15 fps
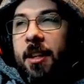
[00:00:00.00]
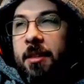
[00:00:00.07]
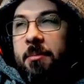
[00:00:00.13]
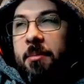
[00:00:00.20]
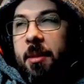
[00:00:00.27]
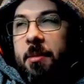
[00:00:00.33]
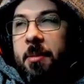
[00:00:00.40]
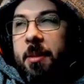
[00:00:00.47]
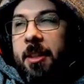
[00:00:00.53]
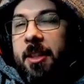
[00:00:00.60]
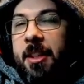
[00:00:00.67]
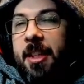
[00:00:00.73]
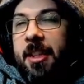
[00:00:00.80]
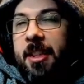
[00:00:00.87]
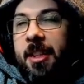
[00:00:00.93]
but I'm
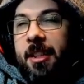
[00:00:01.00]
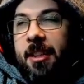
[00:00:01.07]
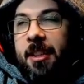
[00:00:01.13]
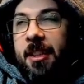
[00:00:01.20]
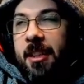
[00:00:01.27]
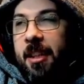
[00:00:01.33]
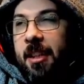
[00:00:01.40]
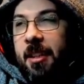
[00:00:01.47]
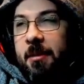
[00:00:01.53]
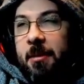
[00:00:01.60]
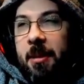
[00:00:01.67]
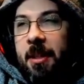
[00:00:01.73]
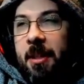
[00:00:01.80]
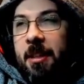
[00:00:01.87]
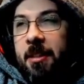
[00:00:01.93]
here and I'm
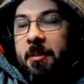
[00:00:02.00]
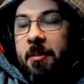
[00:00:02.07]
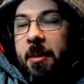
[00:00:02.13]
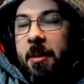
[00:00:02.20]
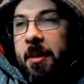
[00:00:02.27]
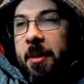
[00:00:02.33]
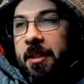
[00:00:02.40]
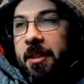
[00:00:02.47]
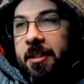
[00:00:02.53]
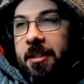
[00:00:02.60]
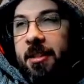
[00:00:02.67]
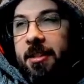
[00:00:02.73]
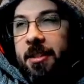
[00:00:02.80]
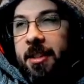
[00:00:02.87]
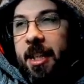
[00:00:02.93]
gonna do my best
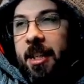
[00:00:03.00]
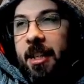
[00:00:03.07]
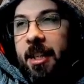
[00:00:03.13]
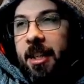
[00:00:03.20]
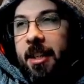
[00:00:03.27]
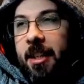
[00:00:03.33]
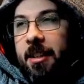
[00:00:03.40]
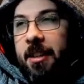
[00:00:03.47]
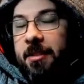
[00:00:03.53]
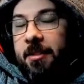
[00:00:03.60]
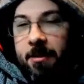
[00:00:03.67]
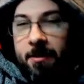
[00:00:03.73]
to stay alive.